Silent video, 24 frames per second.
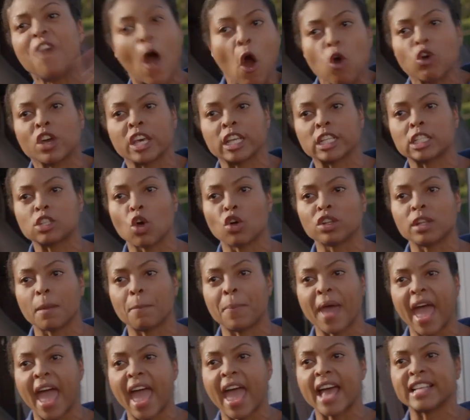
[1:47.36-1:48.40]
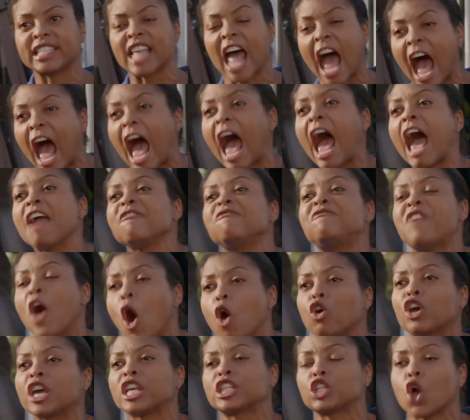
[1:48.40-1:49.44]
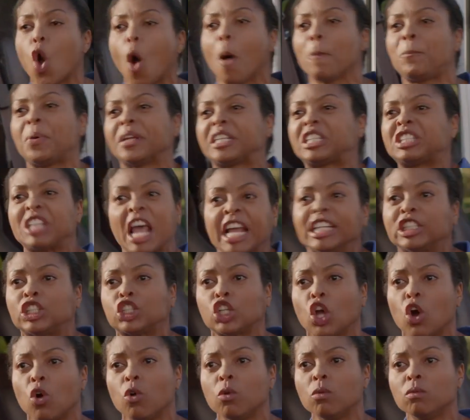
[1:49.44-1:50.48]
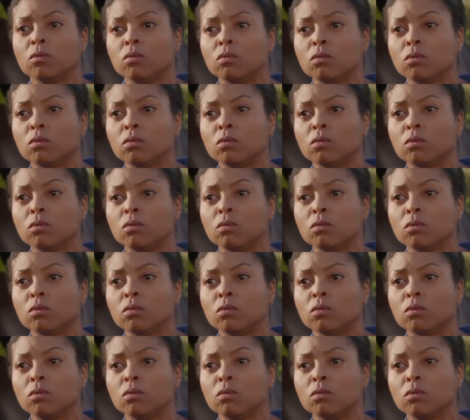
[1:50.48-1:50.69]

focus on the past, I focus on potential.